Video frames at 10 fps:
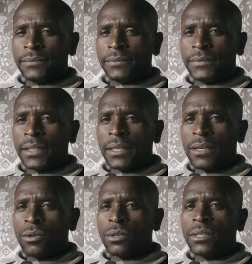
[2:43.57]
the
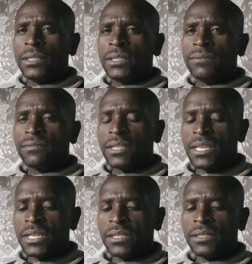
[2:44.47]
cognitive
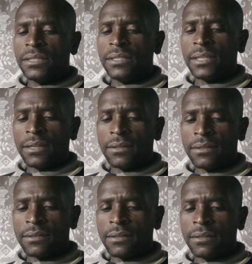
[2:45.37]
skills
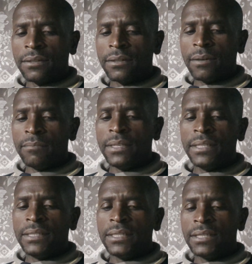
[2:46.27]
or
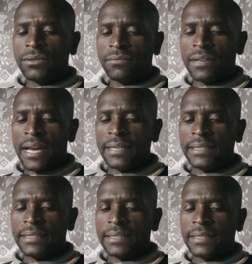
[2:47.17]
abilities of
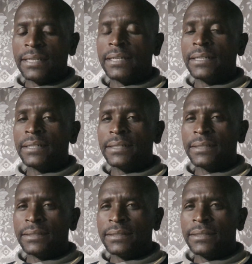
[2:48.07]
learning
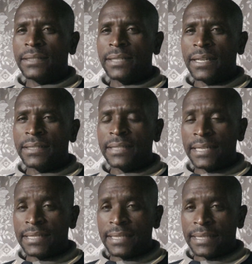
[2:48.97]
that are
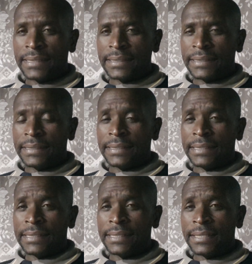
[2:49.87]
tested
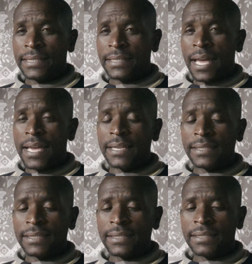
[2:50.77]
in
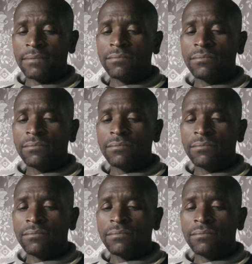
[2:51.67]
science.